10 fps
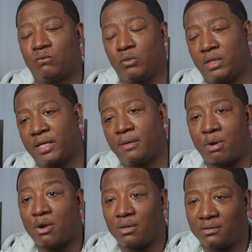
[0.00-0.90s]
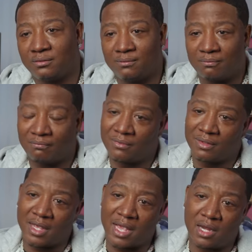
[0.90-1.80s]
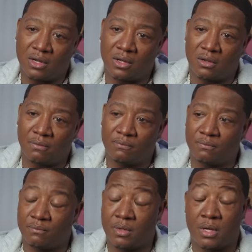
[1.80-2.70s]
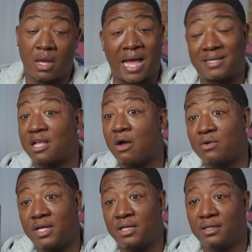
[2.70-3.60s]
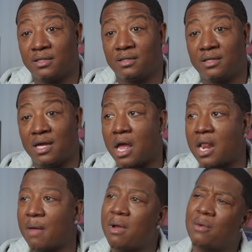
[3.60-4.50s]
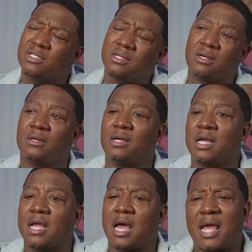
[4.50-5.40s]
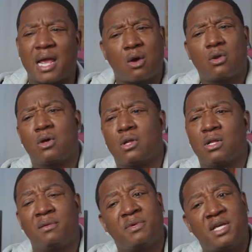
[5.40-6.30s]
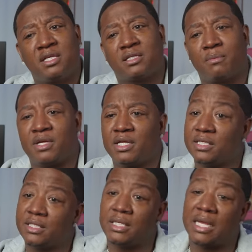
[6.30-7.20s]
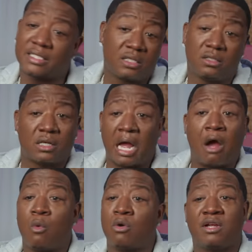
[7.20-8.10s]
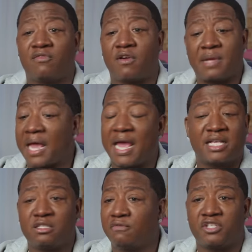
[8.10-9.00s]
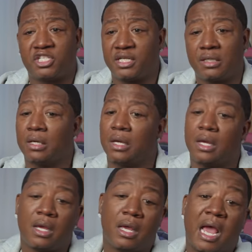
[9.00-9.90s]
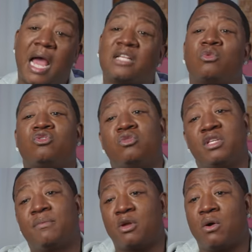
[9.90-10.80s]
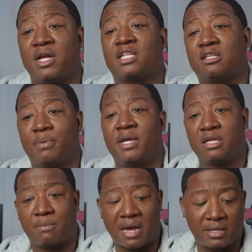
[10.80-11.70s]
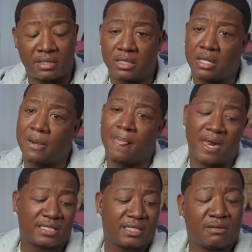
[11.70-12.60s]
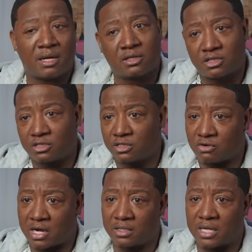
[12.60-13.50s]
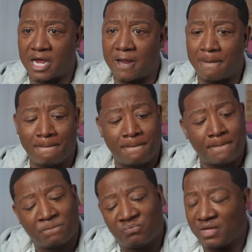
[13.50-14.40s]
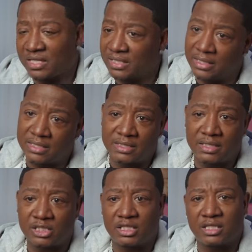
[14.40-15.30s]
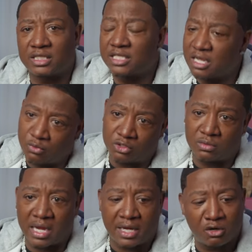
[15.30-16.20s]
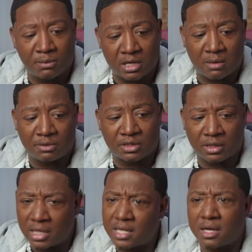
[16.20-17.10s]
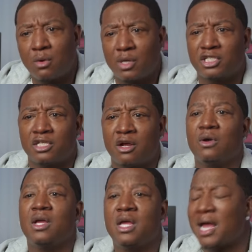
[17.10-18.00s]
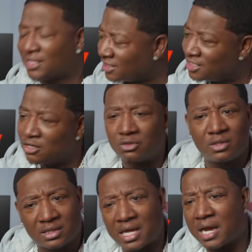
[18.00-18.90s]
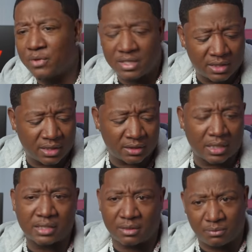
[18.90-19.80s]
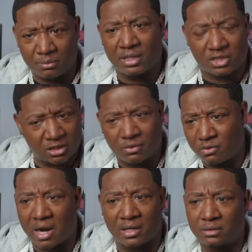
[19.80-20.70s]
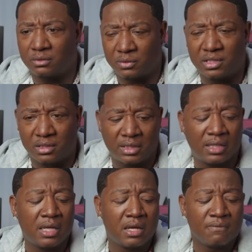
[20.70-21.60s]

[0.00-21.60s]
with Ian Burke. And um, I saw Nitty. I like, boy, what's up? I like, hey, hold up, hold let me give you some. I'm gonna give you this CD. I said, look, I don't want nothing from you. I ain't asking you for shit. I just want you to give me your honest opinion about this. I they're my little sis right here, all right? I said, listen to this shit. Just tell me what you think. He go my number shit. He like, yeah, well, what Chino? I said, Chino doing his thing. We good. I said, me and Chino, we rocking. You still good?